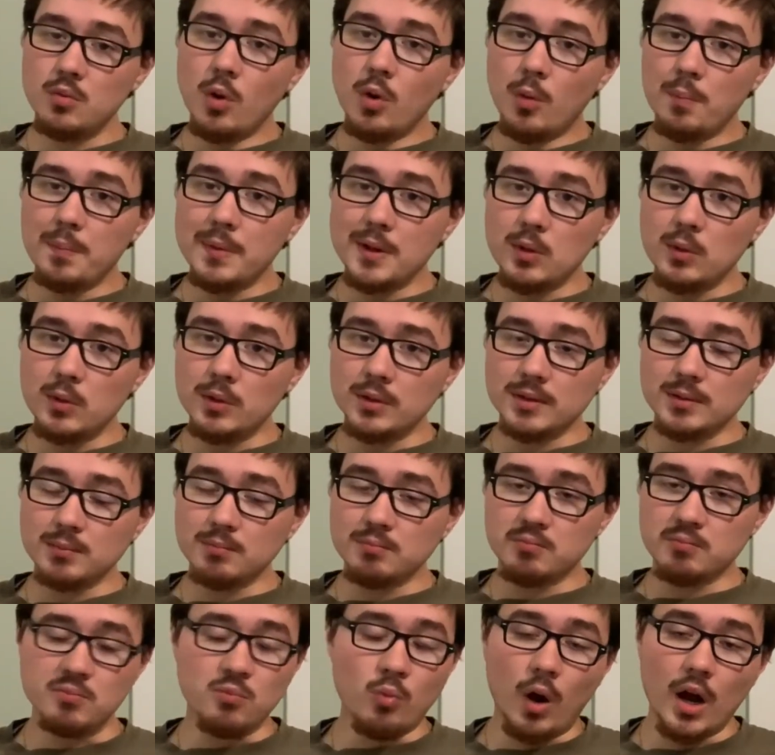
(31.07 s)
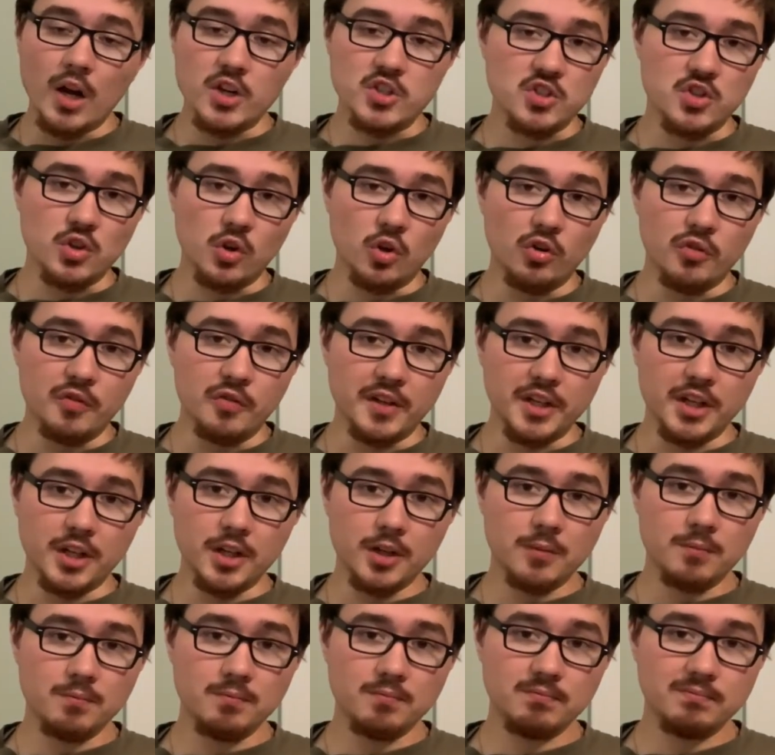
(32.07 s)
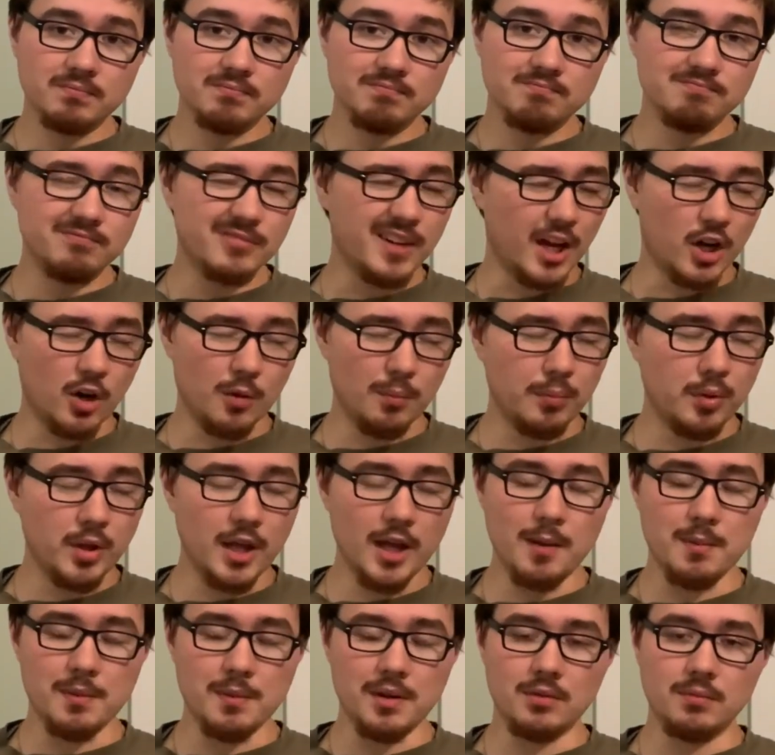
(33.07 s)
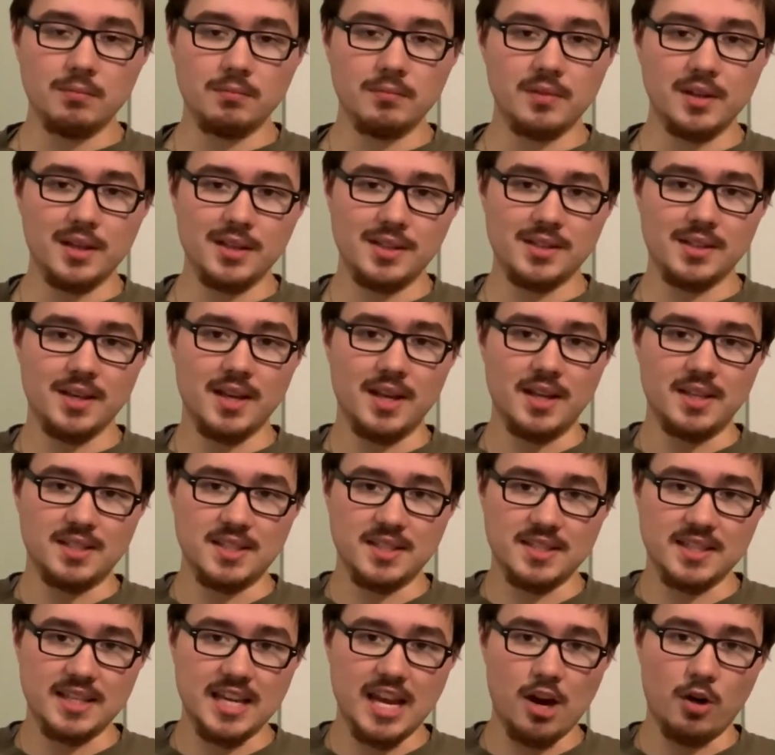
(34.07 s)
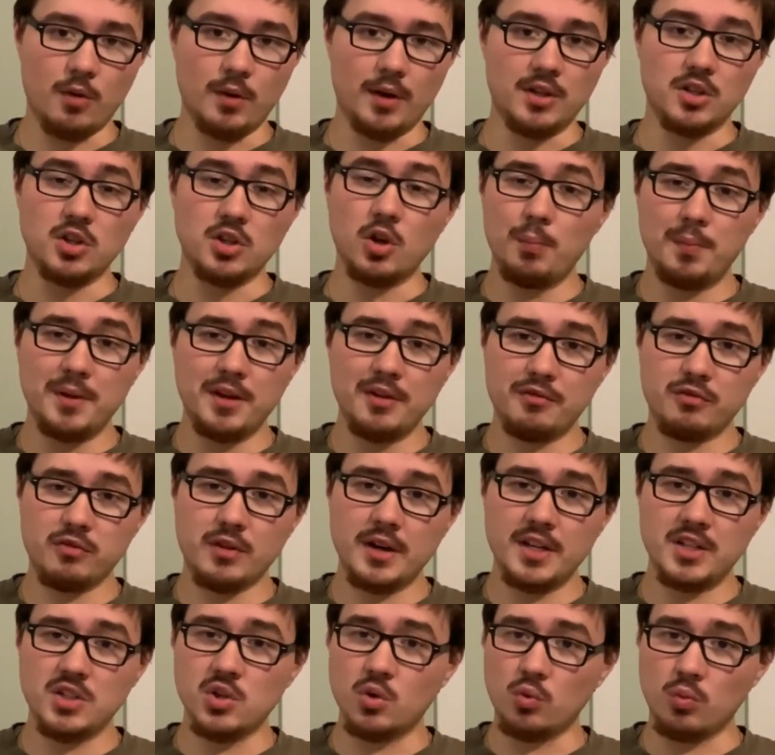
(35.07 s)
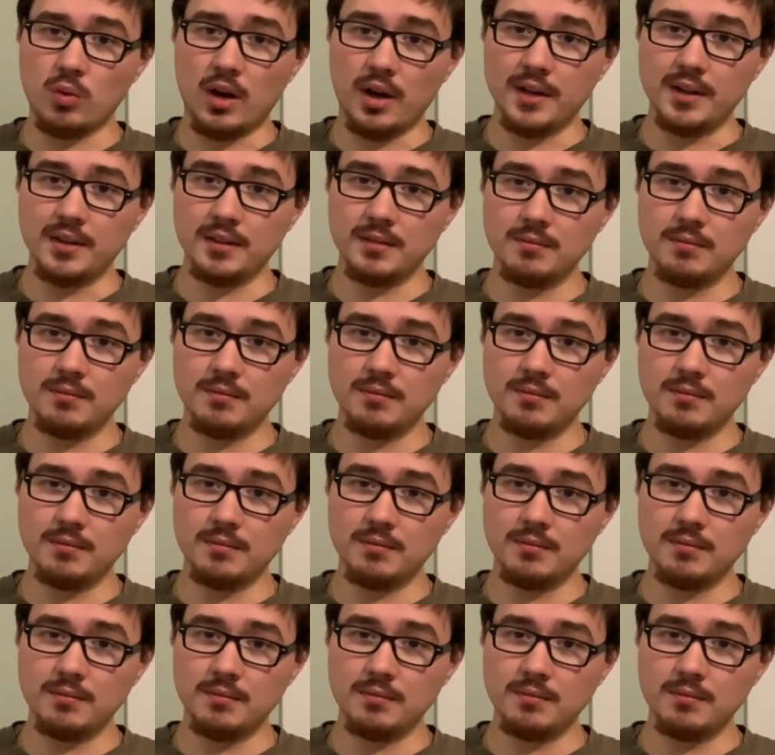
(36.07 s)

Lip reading: won't be able to watch the whole video. I don't blame you. It's scary. Don't be afraid to run.